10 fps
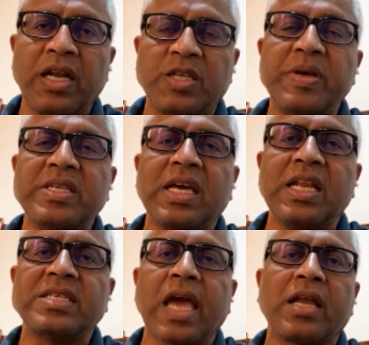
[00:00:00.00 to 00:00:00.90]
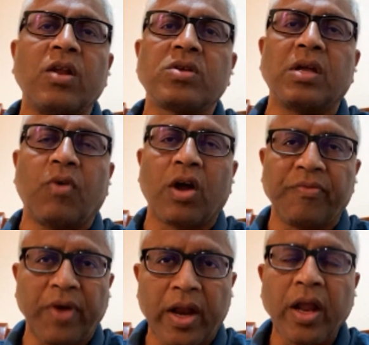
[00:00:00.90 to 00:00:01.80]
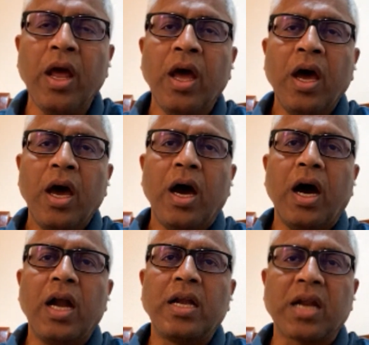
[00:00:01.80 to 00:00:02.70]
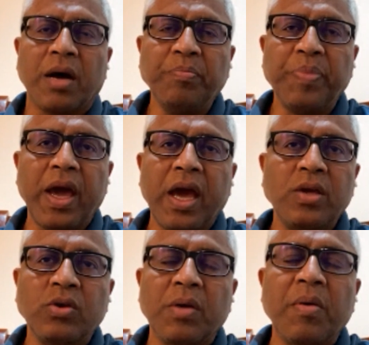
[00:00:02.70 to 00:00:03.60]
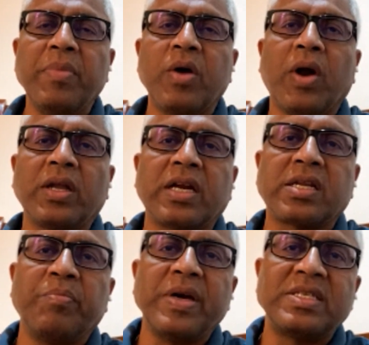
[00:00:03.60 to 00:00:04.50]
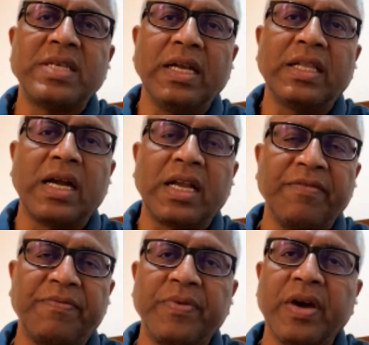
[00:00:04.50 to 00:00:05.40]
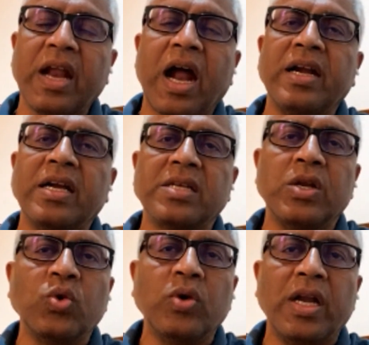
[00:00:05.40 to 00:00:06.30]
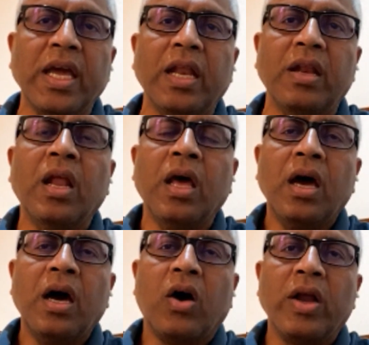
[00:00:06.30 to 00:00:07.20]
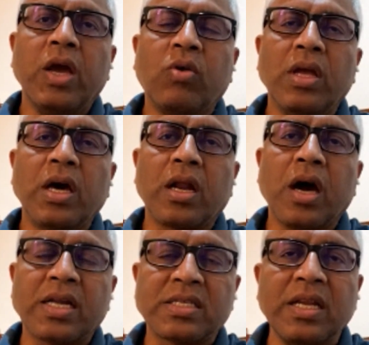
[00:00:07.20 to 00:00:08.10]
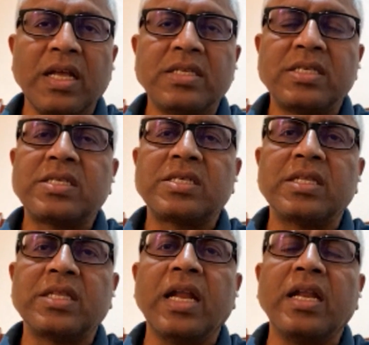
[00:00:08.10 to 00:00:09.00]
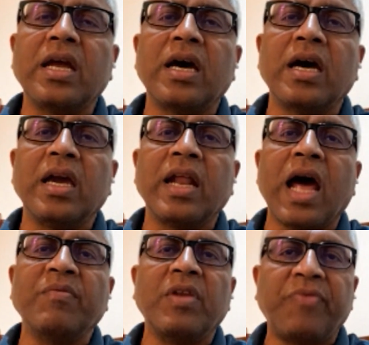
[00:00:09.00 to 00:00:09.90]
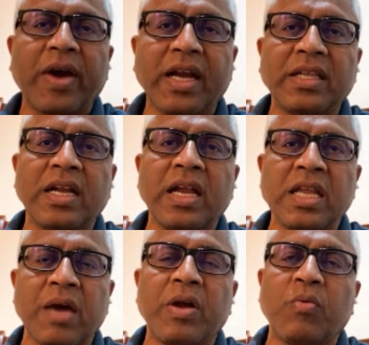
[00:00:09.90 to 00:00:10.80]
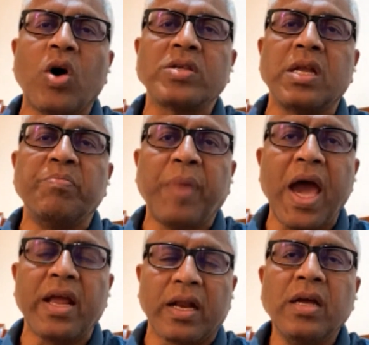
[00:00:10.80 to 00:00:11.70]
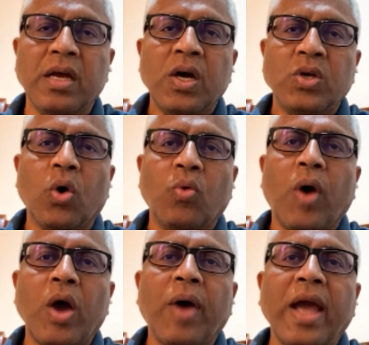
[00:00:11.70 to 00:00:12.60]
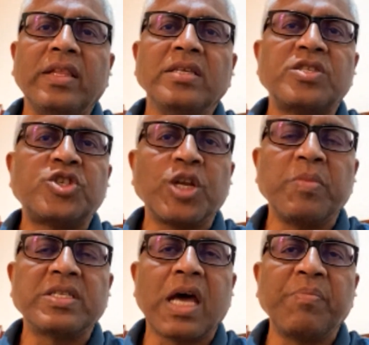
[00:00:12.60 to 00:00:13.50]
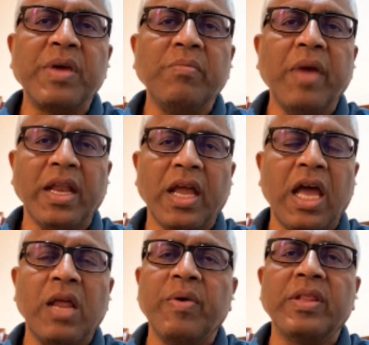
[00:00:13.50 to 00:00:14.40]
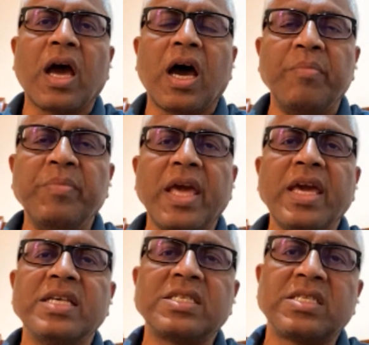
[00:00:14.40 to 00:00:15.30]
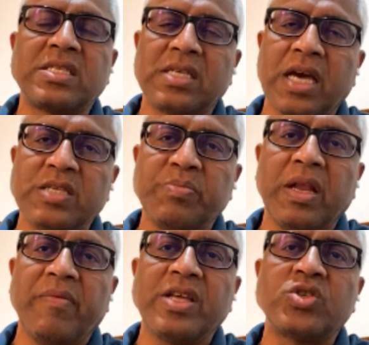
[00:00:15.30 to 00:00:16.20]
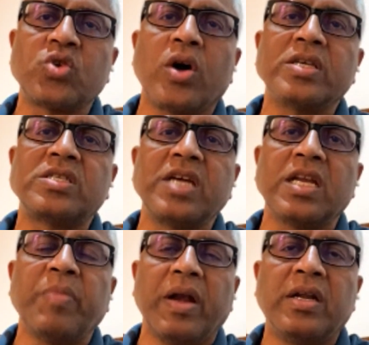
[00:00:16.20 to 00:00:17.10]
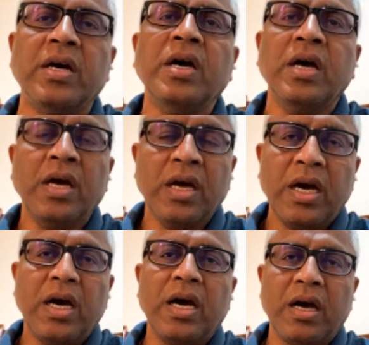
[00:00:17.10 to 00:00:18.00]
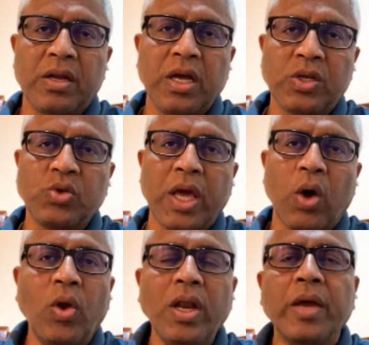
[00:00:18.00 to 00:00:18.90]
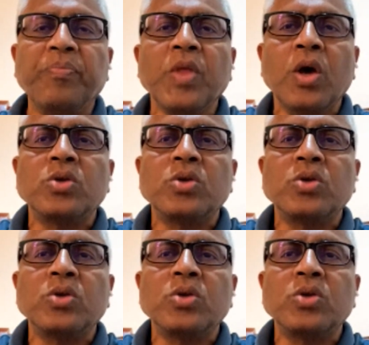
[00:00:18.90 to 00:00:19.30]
It's basically a psychological warfare. Trump, you remember what the Trump has said, that if Iran doesn't do a deal on nuclear arsenals, then Iran will forget that it ever was an empire. So why these statements are being made? And even the Khamenei has made a very strong statement today only.